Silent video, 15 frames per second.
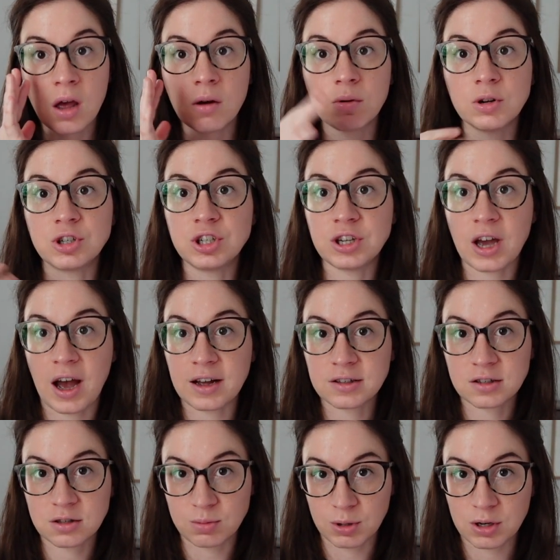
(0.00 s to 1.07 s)
when she
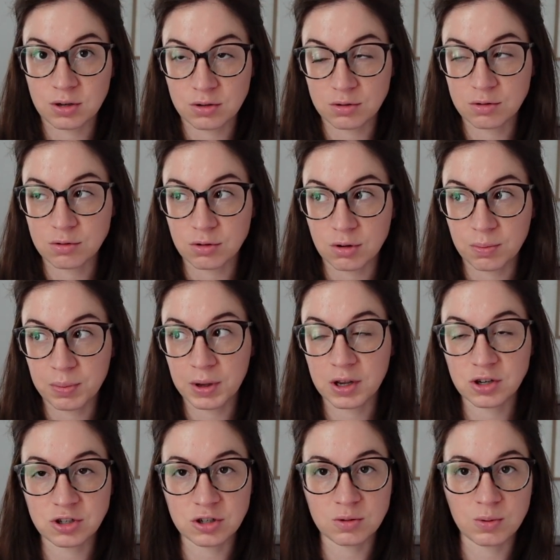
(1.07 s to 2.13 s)
asks me to do school, because
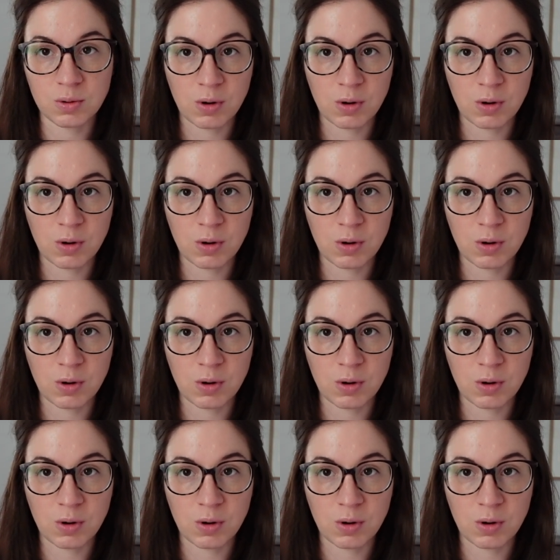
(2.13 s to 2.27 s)
she's been